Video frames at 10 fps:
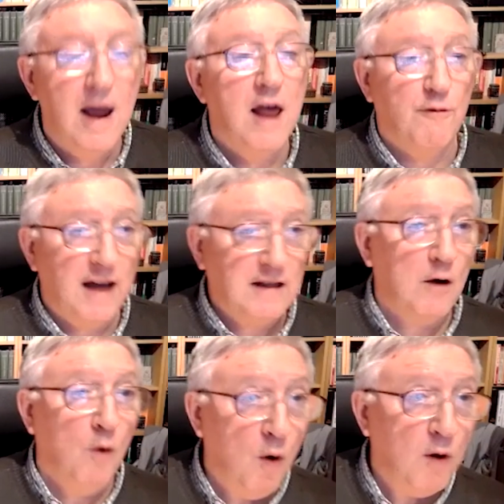The fact that
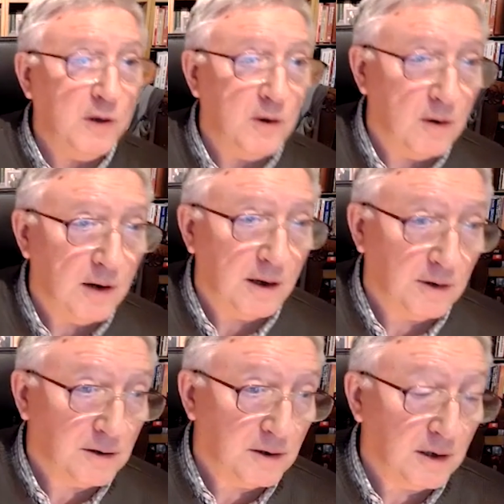all the early
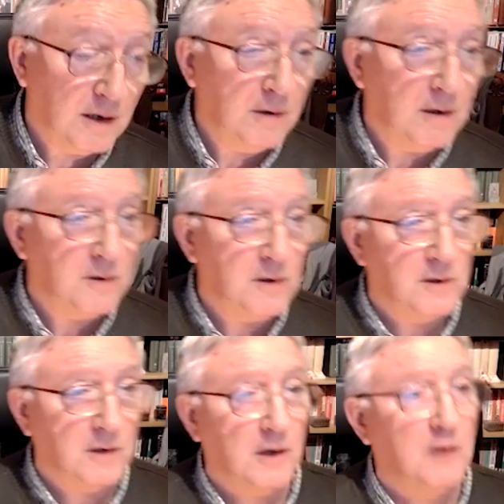Christians, including
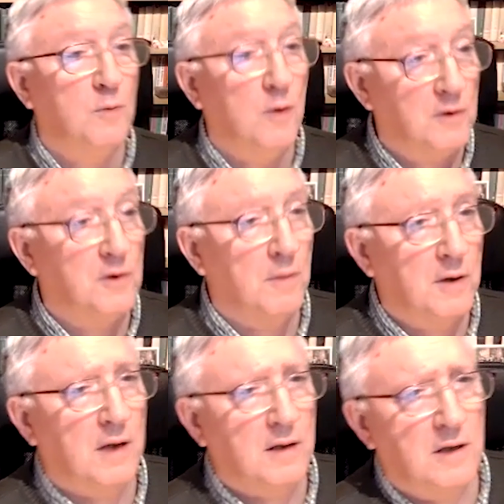Jesus Christ, were
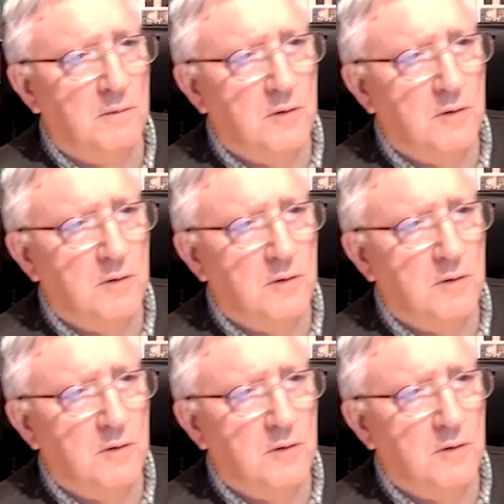Jewish, that seems